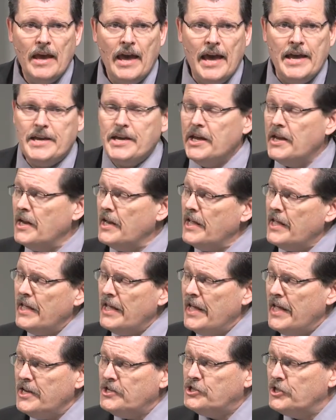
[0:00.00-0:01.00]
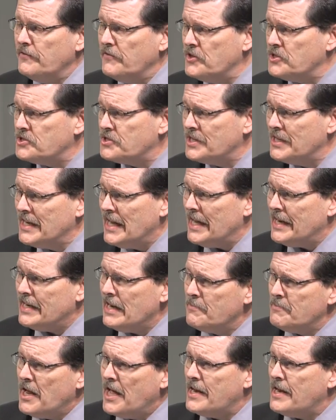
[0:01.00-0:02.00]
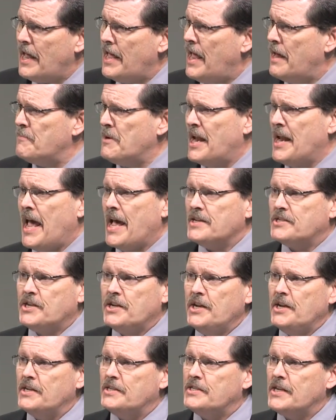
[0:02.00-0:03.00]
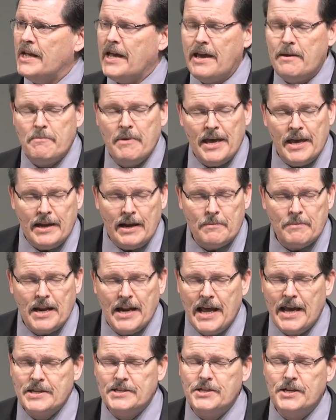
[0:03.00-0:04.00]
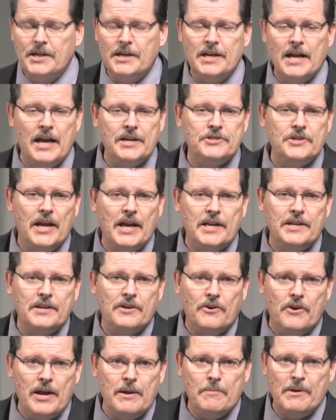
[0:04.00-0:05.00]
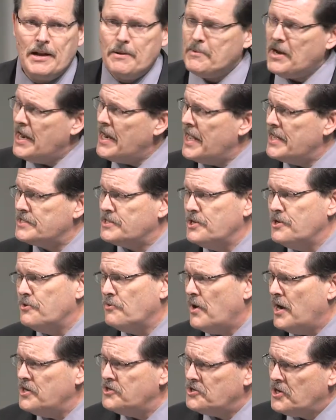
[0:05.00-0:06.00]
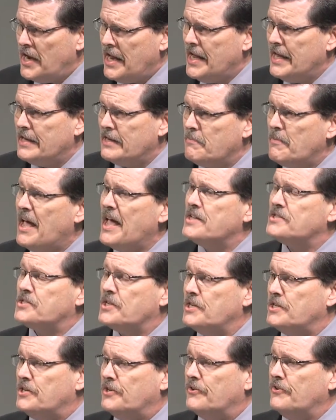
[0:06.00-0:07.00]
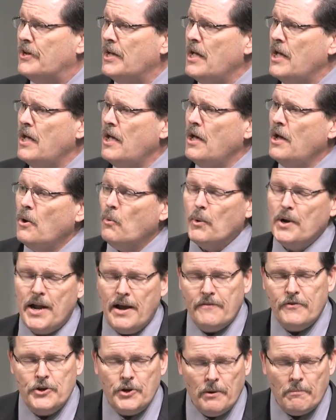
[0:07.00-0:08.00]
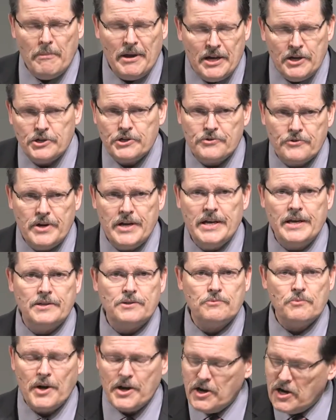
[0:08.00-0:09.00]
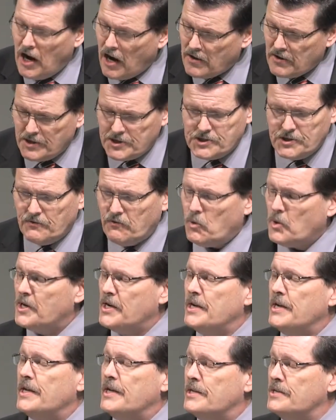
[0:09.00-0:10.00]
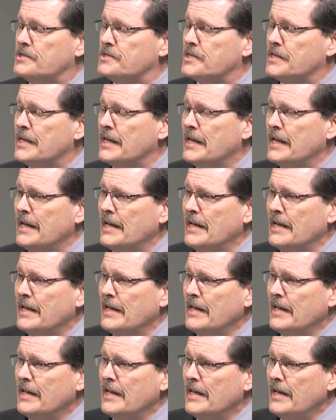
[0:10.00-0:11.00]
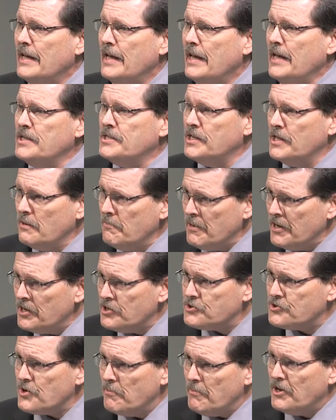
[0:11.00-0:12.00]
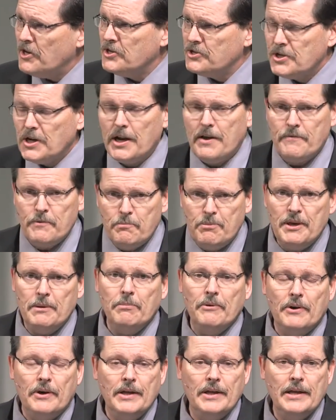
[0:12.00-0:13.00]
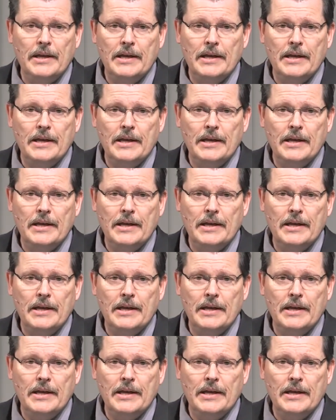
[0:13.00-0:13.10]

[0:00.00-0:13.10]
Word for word: And can each of us tonight, I'm not, I'm not asking you to say amen, I'm not asking you to nod your head in agreement, I'm not asking you to raise your hand, I'm asking you, whatever your ministry is, regardless of what it is, is it a ministry because you love the people?